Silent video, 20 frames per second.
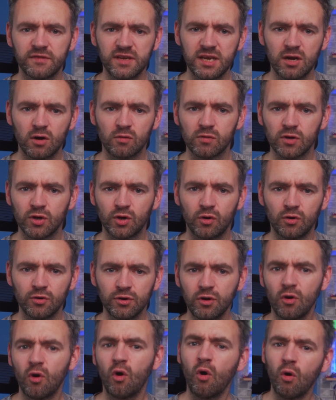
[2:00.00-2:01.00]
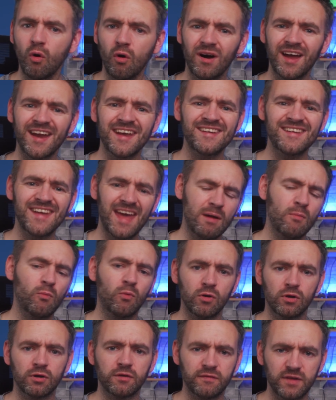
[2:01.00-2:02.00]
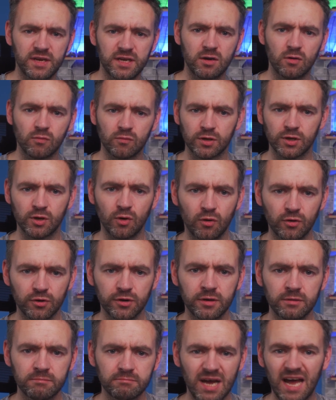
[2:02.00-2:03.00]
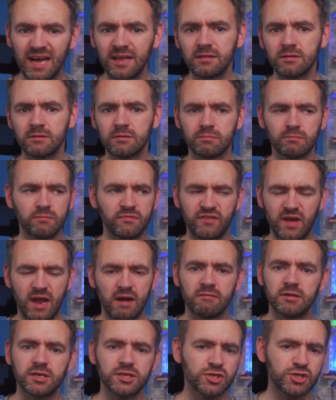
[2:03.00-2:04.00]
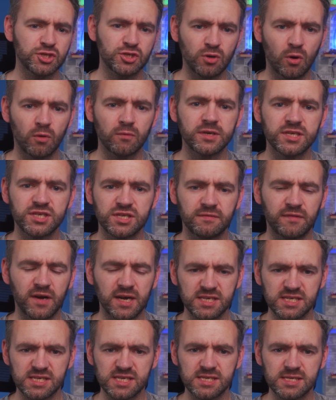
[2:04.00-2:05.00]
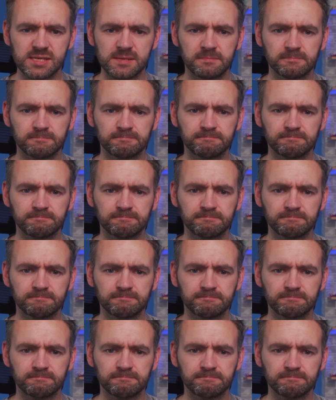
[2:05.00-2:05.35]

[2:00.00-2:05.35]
video recorder or a network video recorder, and various storage devices.